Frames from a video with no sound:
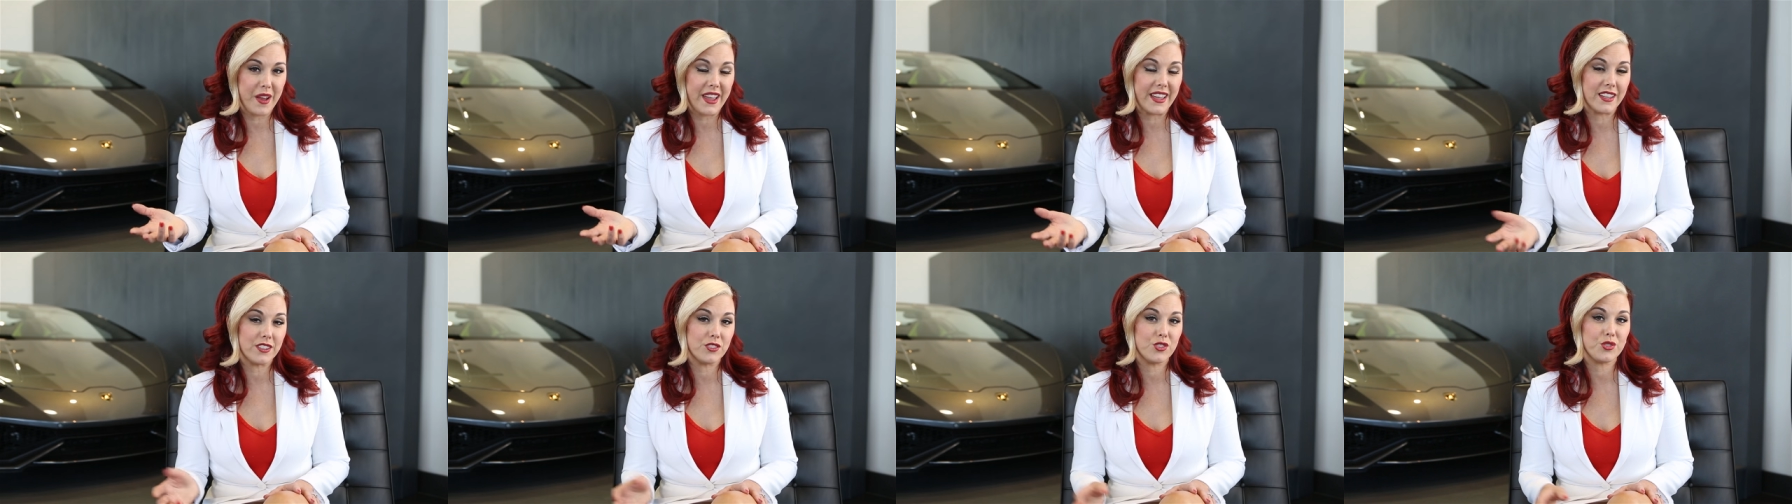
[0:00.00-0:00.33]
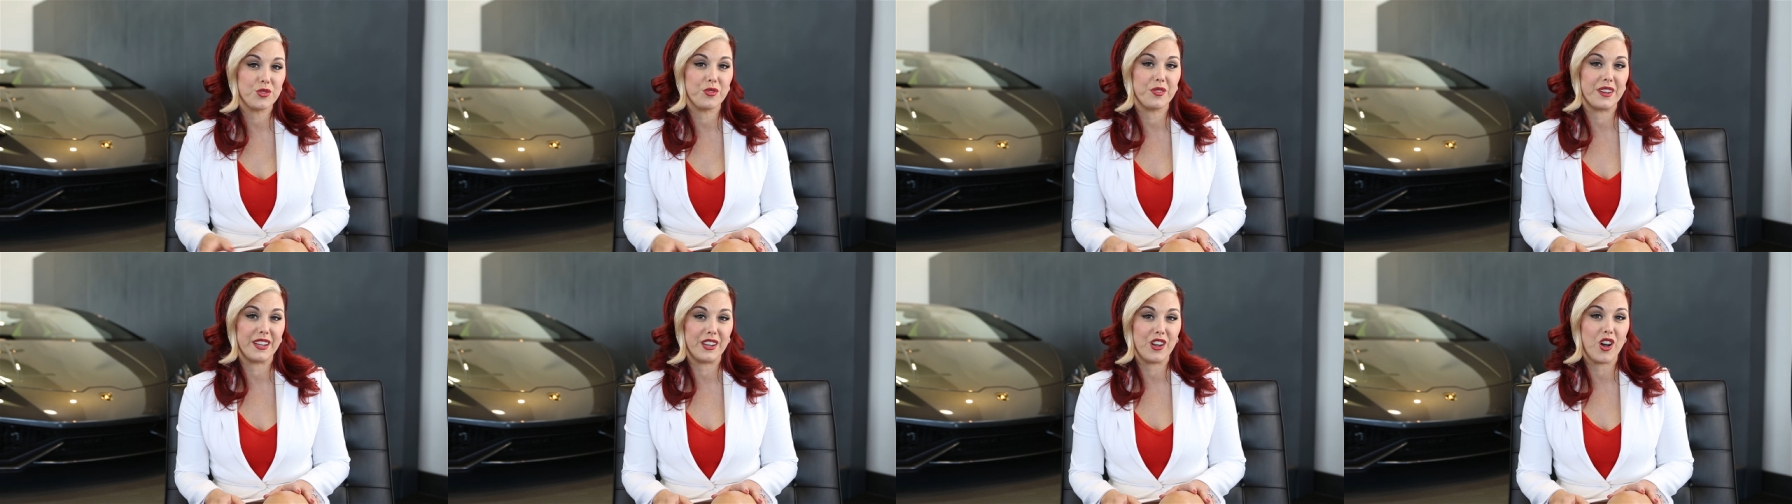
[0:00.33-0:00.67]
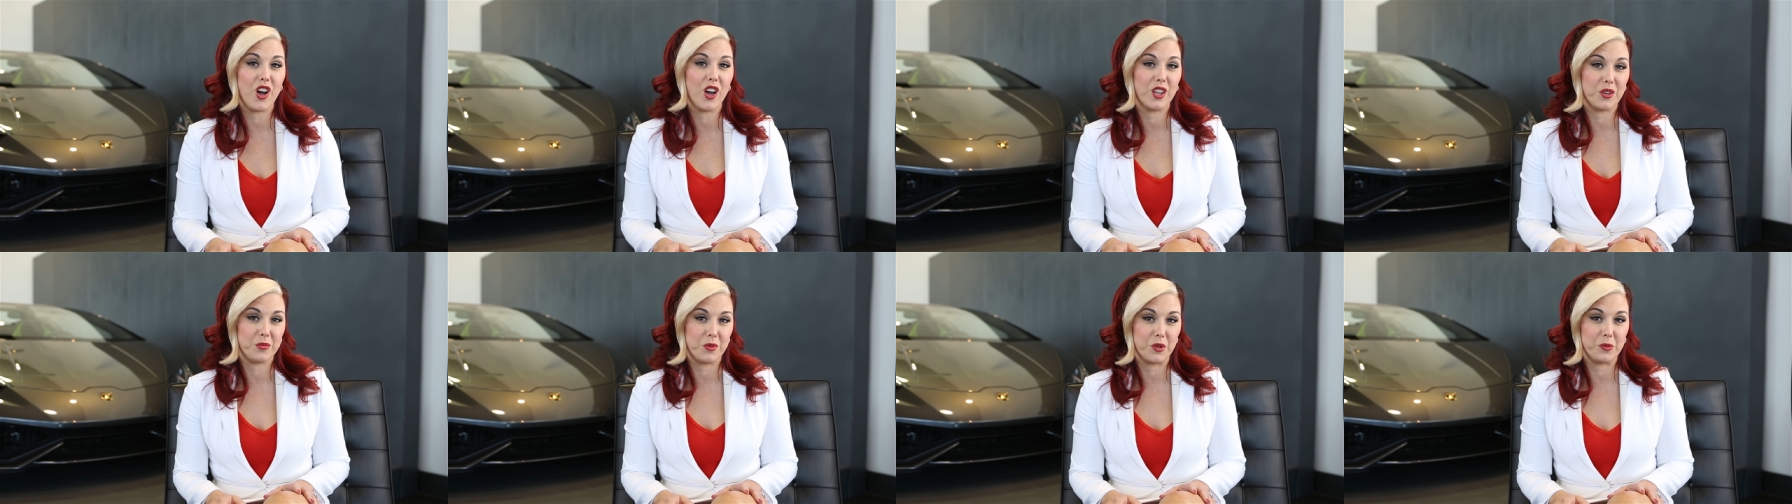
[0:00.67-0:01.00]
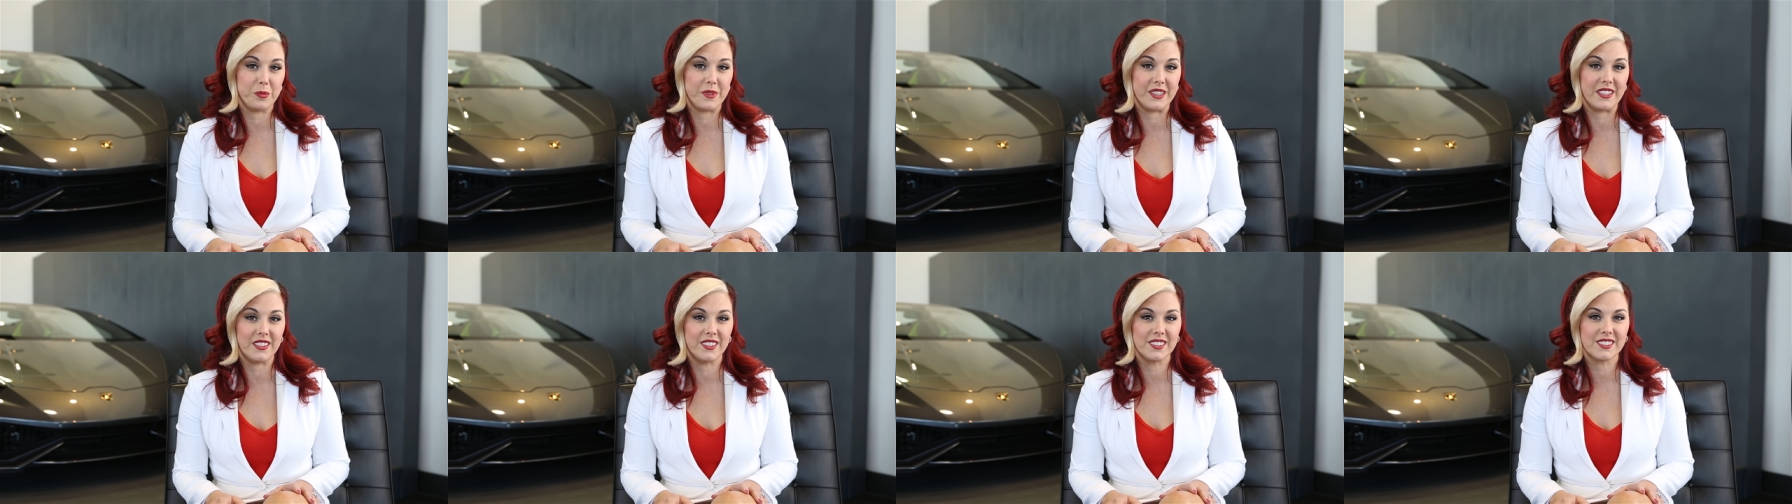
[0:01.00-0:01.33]
Grand Touring
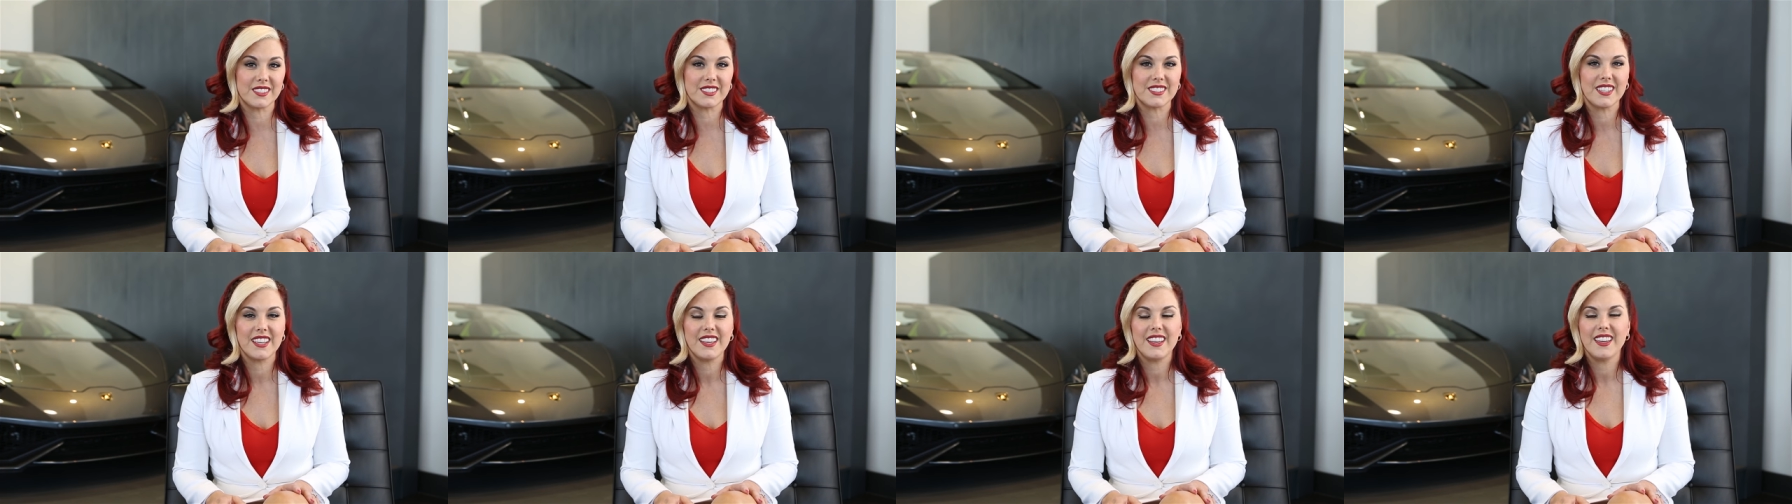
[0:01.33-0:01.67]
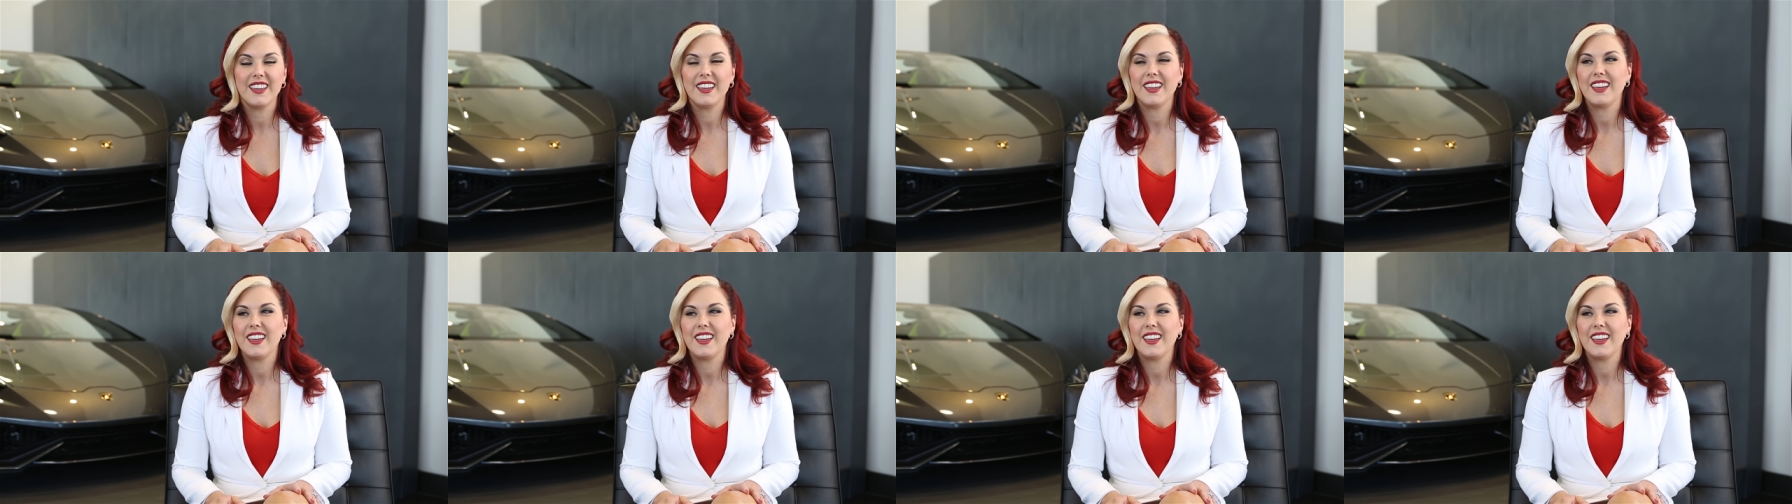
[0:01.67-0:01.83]
Automobiles.